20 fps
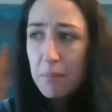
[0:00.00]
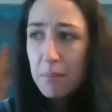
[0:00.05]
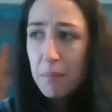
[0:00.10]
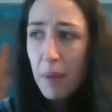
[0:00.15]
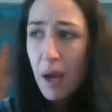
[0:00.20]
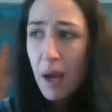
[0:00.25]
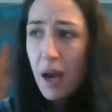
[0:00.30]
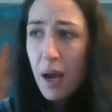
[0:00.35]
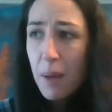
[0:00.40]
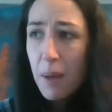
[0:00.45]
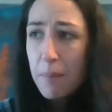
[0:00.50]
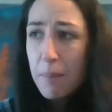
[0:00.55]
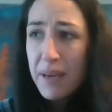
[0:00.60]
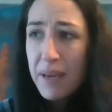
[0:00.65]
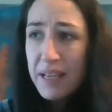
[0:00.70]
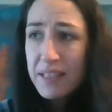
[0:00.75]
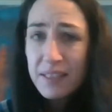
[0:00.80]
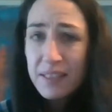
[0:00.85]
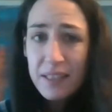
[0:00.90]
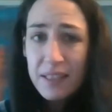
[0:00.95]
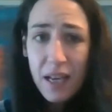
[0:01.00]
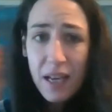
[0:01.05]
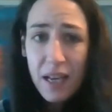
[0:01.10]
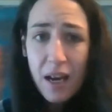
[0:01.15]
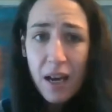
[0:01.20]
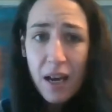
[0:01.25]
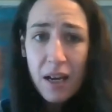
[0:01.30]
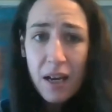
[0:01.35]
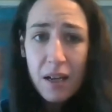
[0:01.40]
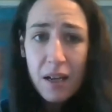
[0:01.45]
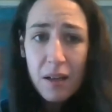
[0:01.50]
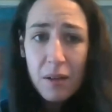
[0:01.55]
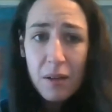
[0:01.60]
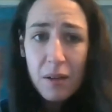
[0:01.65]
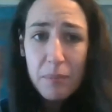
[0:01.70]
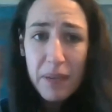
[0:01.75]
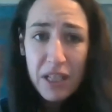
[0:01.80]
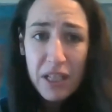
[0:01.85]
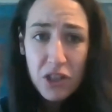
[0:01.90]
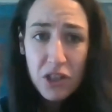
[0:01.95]
uh, mix uh,
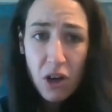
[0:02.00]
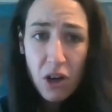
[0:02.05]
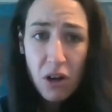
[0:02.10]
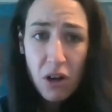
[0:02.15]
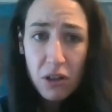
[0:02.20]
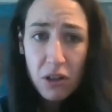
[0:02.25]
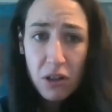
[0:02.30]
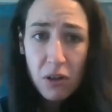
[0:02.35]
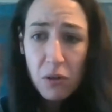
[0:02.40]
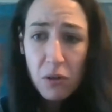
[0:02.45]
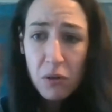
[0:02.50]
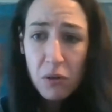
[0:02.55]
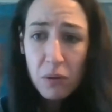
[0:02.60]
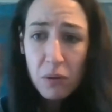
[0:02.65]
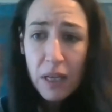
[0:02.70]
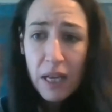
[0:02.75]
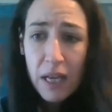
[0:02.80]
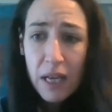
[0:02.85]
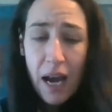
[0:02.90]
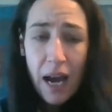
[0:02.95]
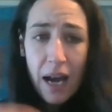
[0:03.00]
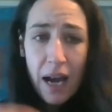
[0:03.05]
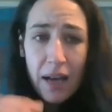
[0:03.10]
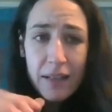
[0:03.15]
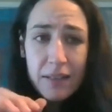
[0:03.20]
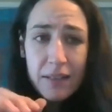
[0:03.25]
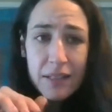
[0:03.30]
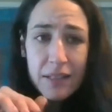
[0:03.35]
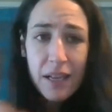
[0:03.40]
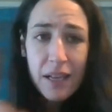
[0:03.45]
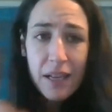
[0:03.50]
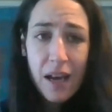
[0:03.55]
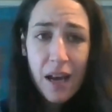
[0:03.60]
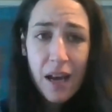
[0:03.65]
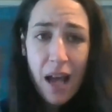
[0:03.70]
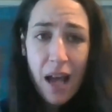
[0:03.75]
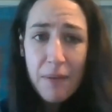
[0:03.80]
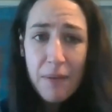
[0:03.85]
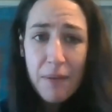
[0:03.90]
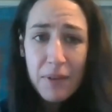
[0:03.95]
mix charcoal and
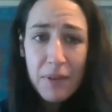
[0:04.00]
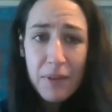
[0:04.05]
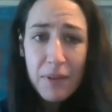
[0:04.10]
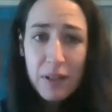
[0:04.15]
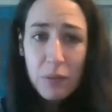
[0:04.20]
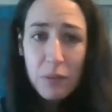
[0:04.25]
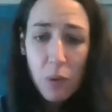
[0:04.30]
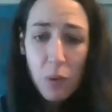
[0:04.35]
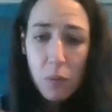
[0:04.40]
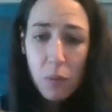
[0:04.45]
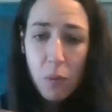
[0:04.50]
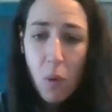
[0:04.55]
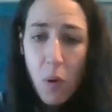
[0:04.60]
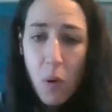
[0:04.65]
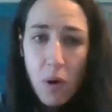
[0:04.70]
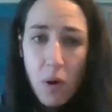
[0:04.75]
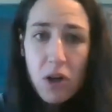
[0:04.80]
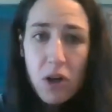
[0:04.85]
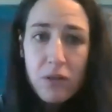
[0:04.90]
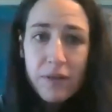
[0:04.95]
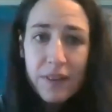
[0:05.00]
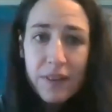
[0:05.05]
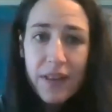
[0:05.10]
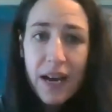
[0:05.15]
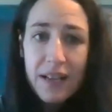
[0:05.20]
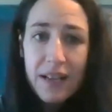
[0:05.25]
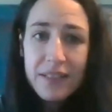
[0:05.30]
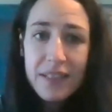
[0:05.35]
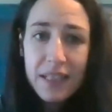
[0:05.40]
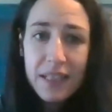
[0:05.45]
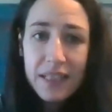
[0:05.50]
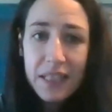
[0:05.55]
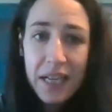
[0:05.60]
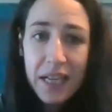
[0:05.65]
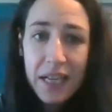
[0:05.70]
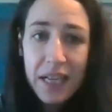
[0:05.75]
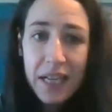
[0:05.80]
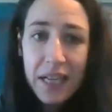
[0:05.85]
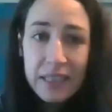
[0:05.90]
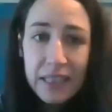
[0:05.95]
uh, everything will walk over that and then you
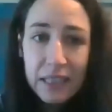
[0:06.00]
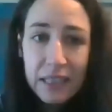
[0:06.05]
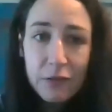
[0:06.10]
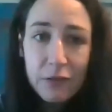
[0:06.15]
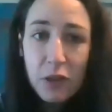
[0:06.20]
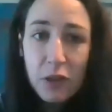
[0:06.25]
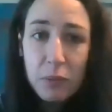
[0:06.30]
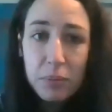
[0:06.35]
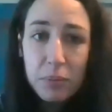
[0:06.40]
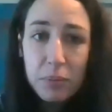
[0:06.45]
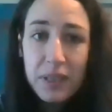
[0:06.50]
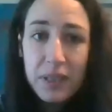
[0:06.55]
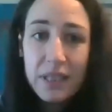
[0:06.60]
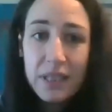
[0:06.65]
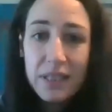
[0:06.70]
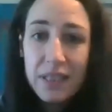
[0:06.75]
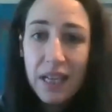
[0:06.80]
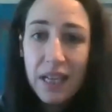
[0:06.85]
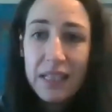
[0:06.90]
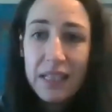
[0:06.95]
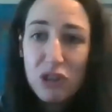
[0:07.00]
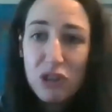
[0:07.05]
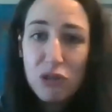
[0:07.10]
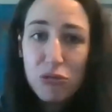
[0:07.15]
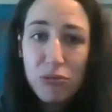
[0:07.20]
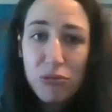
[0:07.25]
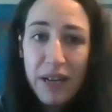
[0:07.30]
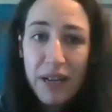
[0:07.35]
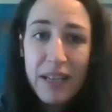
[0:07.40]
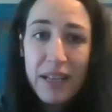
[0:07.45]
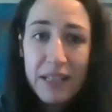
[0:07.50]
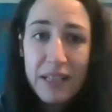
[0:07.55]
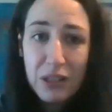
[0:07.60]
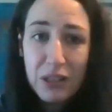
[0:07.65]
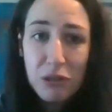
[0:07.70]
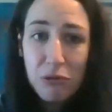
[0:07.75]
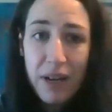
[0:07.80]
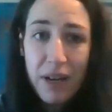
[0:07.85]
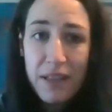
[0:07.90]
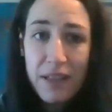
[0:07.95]
get your little footprints and it's a great it's a
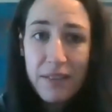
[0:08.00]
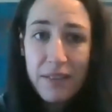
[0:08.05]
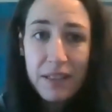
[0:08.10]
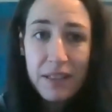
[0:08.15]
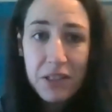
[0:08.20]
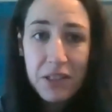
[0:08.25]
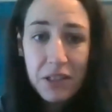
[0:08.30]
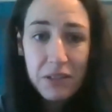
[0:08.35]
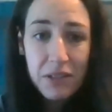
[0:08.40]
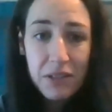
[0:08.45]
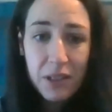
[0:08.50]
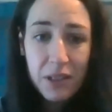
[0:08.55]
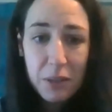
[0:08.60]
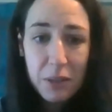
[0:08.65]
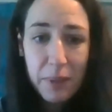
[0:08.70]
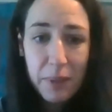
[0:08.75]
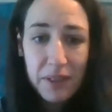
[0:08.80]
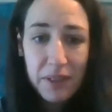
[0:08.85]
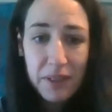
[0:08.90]
great thing to do to learn about